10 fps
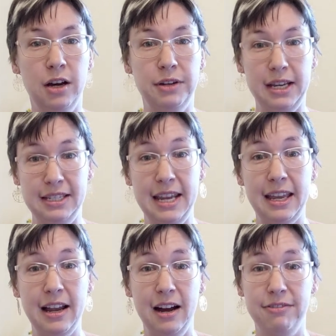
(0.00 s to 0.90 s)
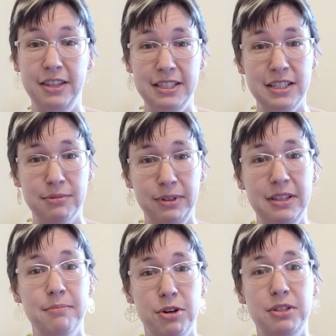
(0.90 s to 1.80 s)
Okay, taking off. This is
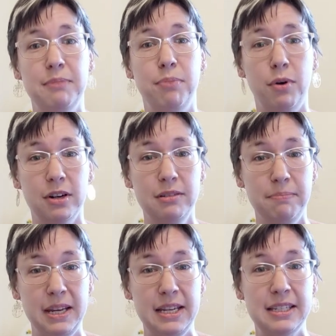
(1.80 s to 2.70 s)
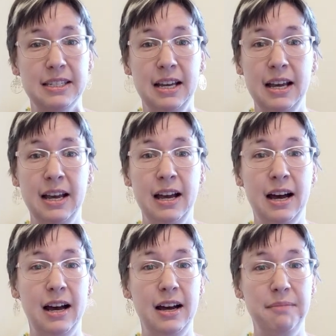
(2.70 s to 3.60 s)
really the most important piece.
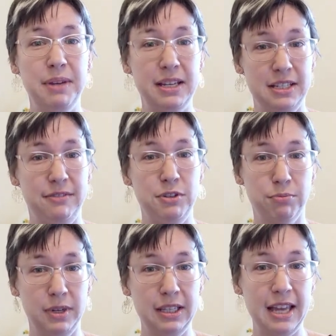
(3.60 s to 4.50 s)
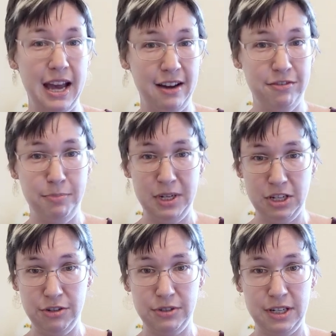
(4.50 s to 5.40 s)
Because if you really have
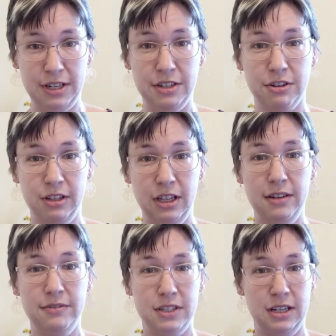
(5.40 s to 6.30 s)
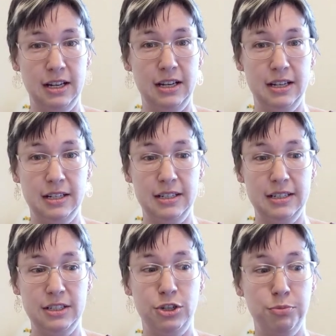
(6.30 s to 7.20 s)
been using your gloves
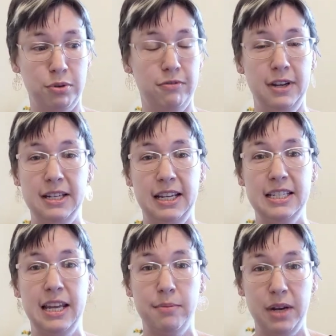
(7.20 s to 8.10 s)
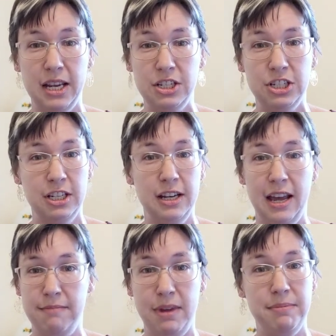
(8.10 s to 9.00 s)
to prevent contamination,
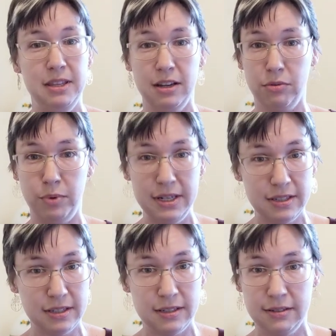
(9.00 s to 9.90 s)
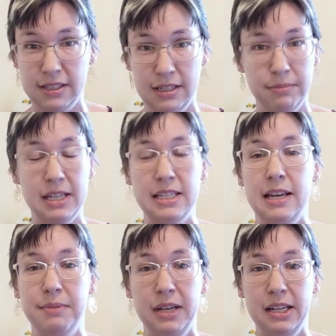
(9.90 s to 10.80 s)
and maybe there was some
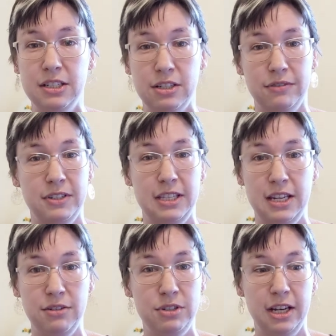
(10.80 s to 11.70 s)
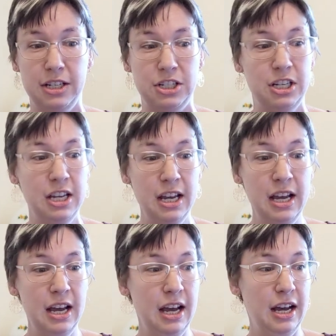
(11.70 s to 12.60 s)
contaminated surface that you touched,
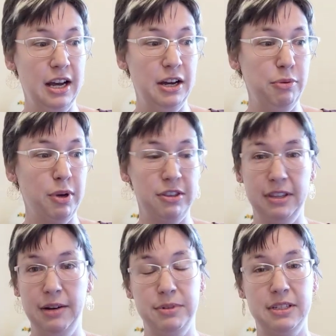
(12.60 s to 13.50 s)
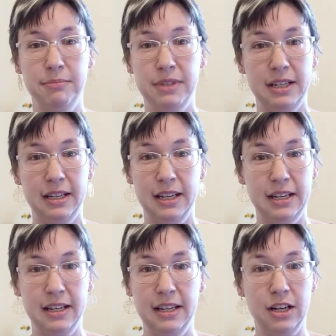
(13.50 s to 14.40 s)
whether that was something
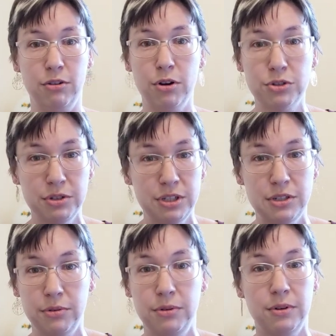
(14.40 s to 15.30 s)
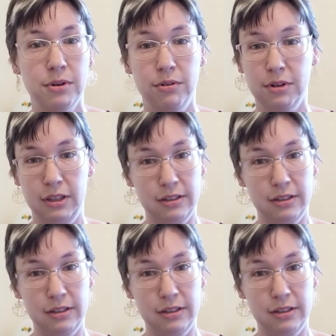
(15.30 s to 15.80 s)
in a grocery store or a